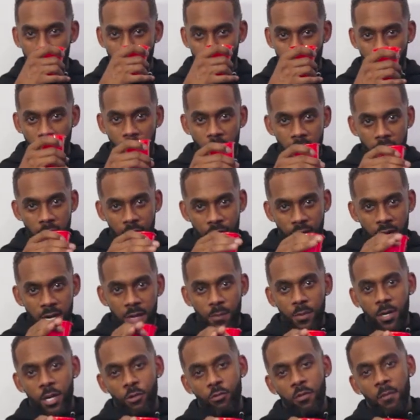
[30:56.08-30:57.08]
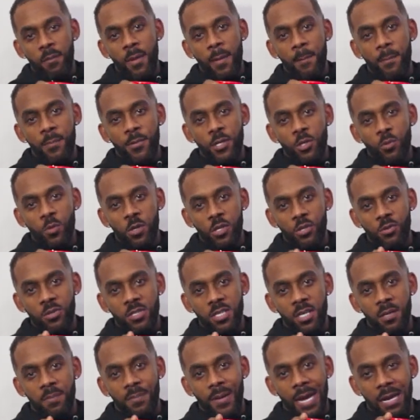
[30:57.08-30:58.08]
So if anybody remembers when you
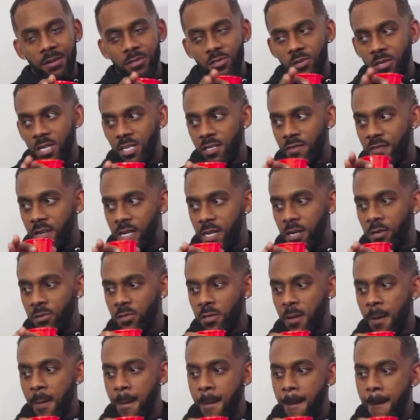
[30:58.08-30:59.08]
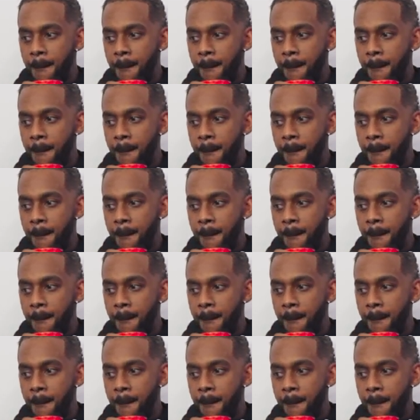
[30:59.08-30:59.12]
see Pounce on his videos,